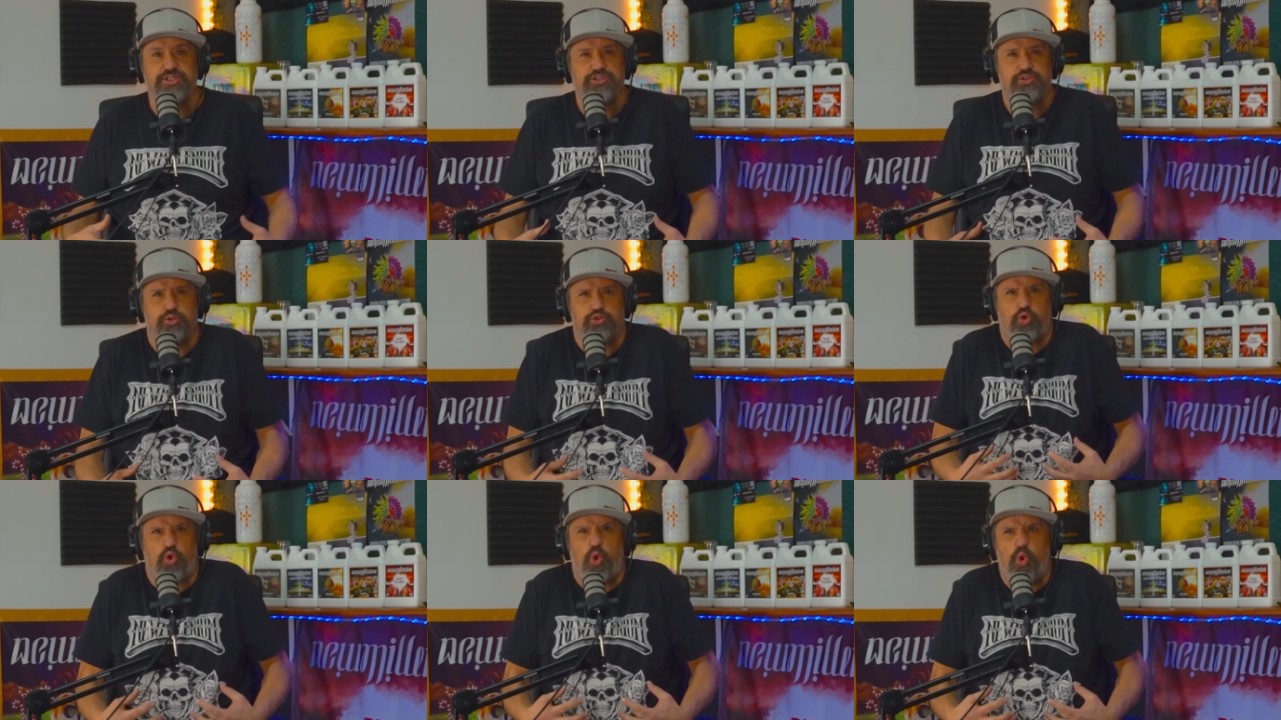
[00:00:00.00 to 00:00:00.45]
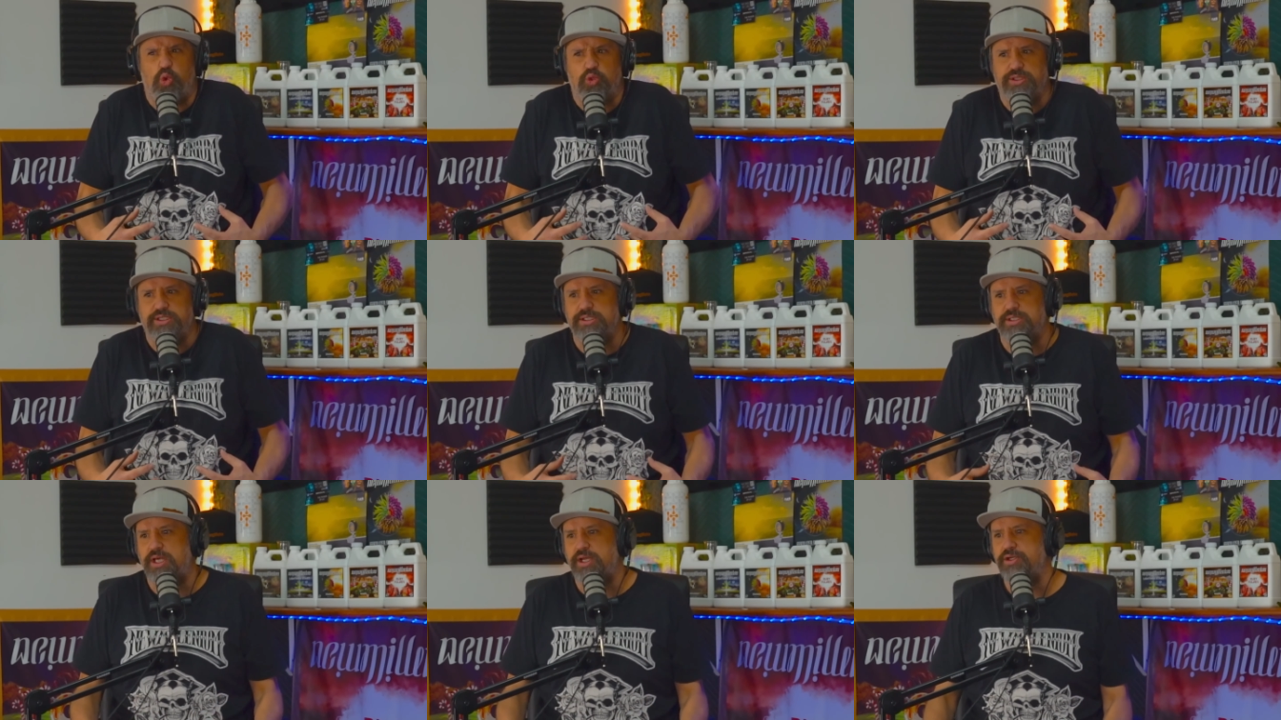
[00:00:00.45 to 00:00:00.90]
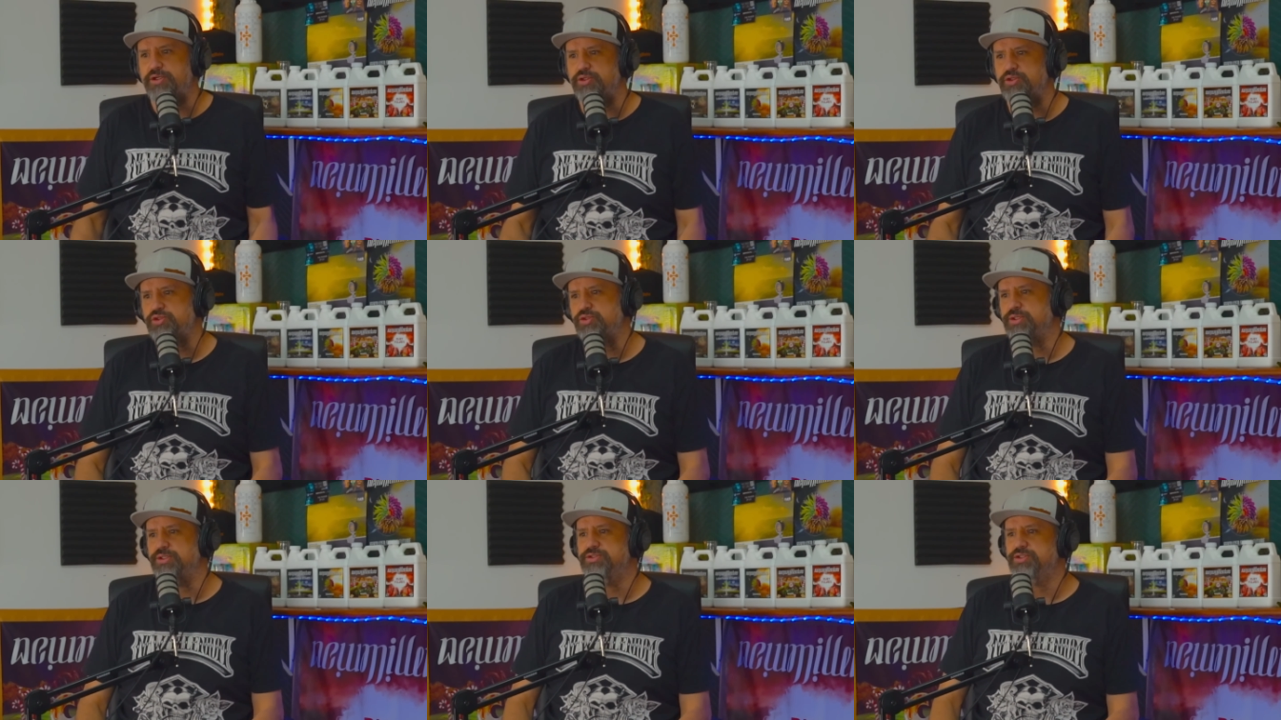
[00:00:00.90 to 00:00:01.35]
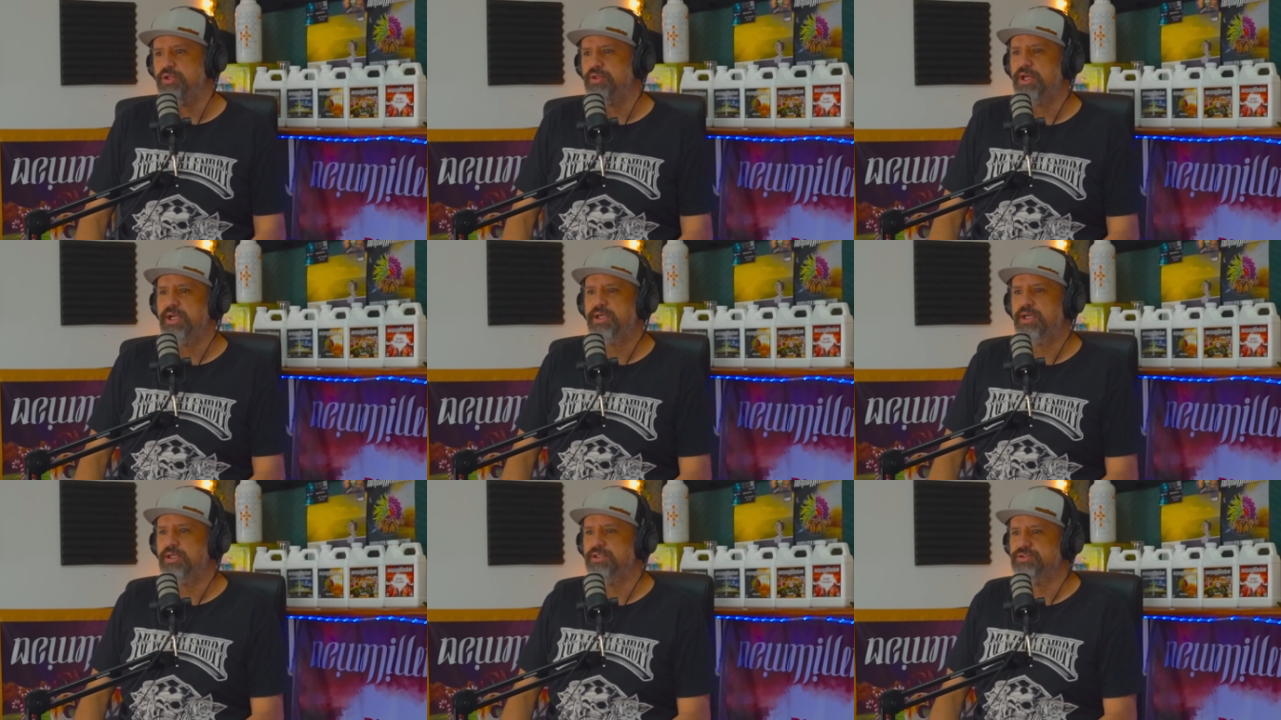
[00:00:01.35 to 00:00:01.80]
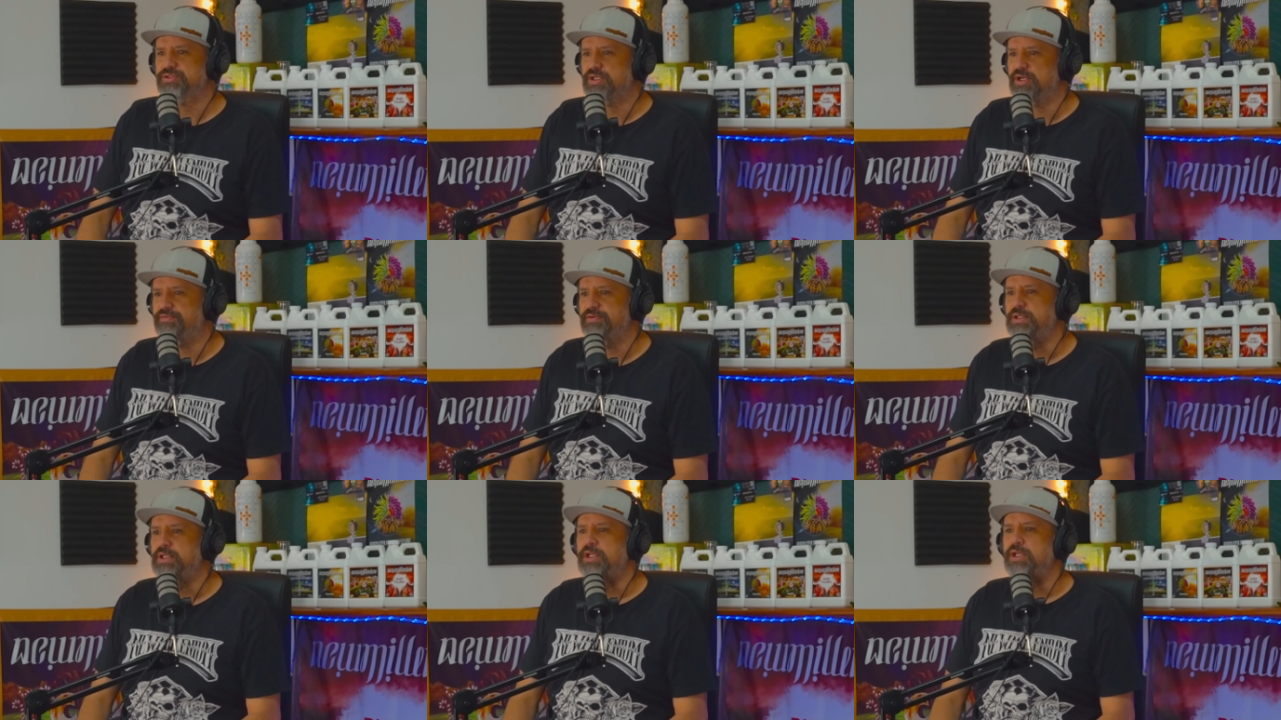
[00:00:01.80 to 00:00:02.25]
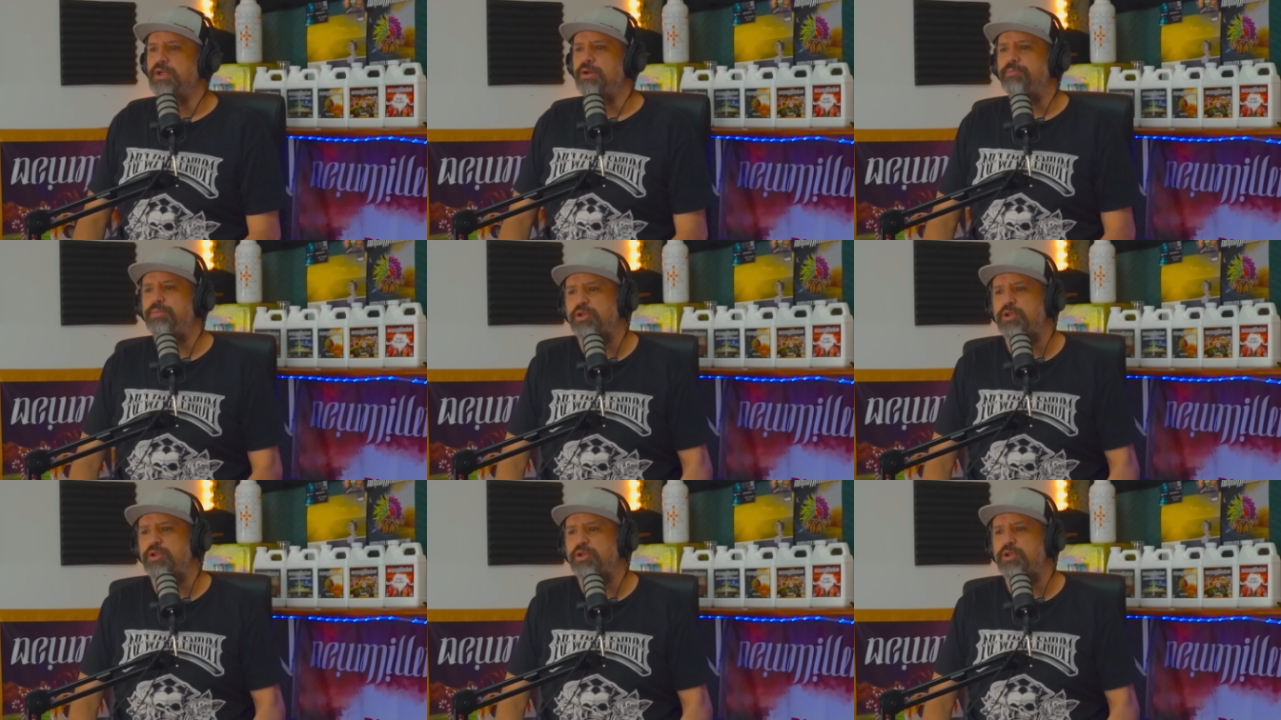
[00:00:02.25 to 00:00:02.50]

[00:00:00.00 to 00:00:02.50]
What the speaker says: So it's holding a lot of nutrients, all that kind of stuff.